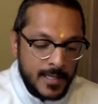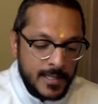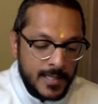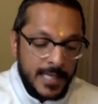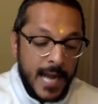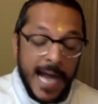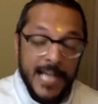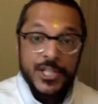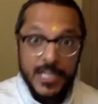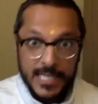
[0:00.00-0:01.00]

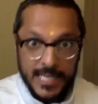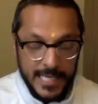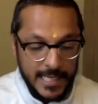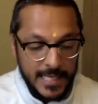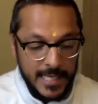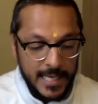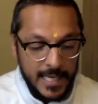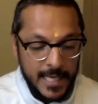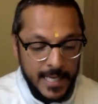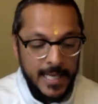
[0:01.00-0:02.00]
Nirashihi
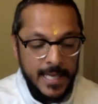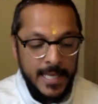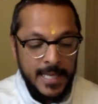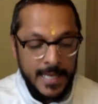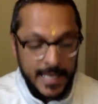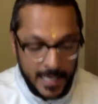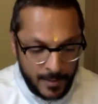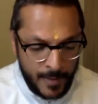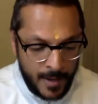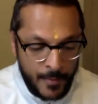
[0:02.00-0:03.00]

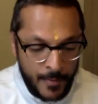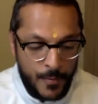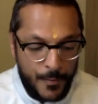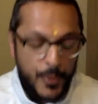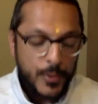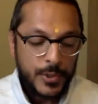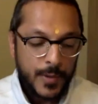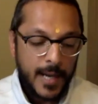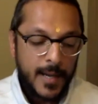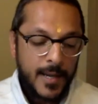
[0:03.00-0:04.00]
Nirmamo
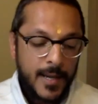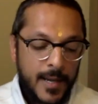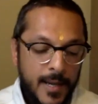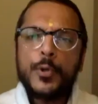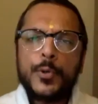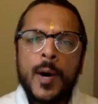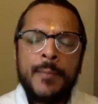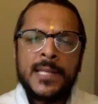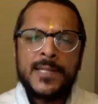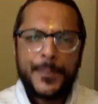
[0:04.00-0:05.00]
bhutva. Bhutva
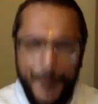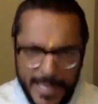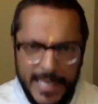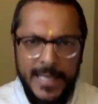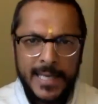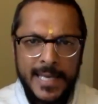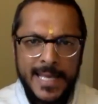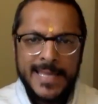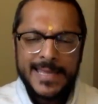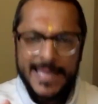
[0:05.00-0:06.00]
means be.
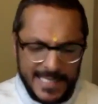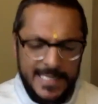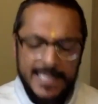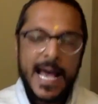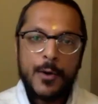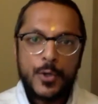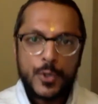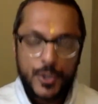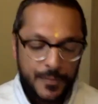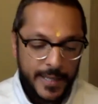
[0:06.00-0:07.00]
This is how you
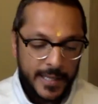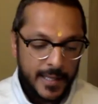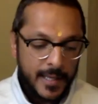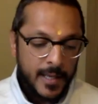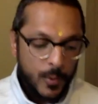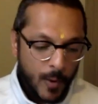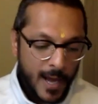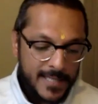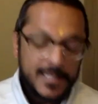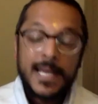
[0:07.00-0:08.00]
should be.
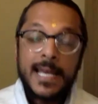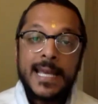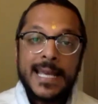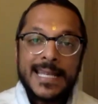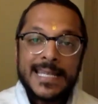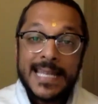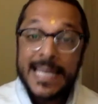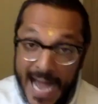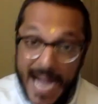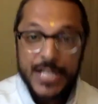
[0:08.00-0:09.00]
What?
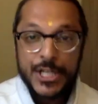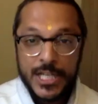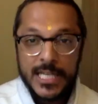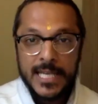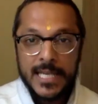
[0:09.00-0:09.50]
Nirashi.